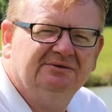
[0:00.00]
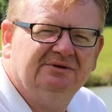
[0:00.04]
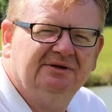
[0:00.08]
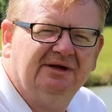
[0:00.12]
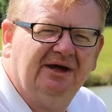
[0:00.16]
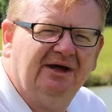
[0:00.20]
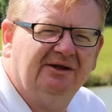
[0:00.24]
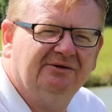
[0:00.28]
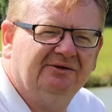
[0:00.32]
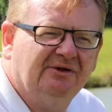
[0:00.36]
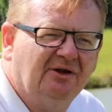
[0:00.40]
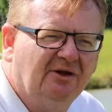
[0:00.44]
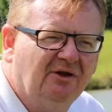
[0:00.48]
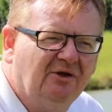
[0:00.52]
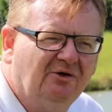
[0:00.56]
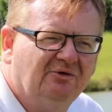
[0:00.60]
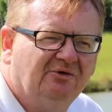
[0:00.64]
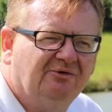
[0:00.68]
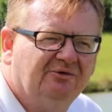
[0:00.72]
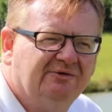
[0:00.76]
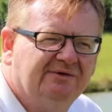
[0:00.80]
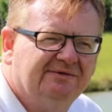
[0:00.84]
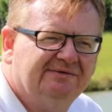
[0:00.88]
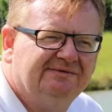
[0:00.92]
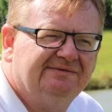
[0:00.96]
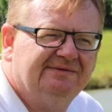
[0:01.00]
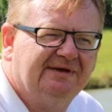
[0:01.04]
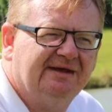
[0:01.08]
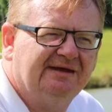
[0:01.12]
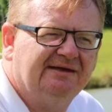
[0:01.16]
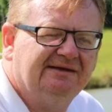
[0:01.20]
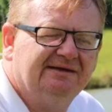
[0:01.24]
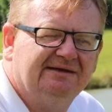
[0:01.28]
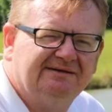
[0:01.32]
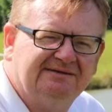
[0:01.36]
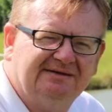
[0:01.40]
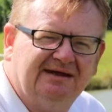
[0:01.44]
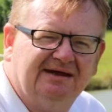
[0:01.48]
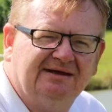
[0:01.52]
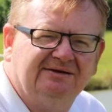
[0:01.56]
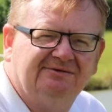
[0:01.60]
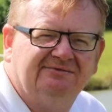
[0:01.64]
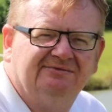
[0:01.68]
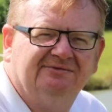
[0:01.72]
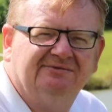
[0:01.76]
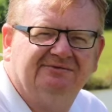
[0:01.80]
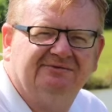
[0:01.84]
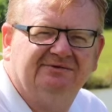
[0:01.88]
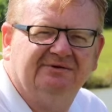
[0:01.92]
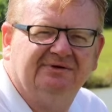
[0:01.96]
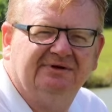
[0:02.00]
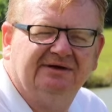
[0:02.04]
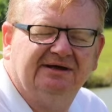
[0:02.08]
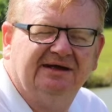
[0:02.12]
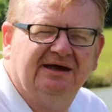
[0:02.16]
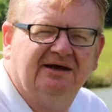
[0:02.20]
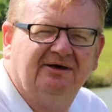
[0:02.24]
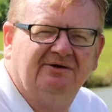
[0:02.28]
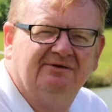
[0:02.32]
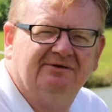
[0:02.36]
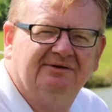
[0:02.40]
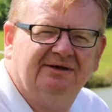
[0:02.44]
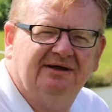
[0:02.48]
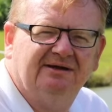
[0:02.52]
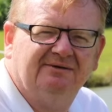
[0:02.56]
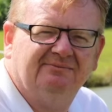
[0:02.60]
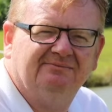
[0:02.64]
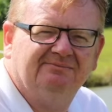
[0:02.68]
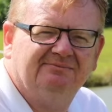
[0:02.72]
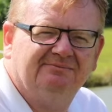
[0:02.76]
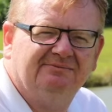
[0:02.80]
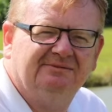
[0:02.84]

and the longer it's in, the tighter it's going to get on that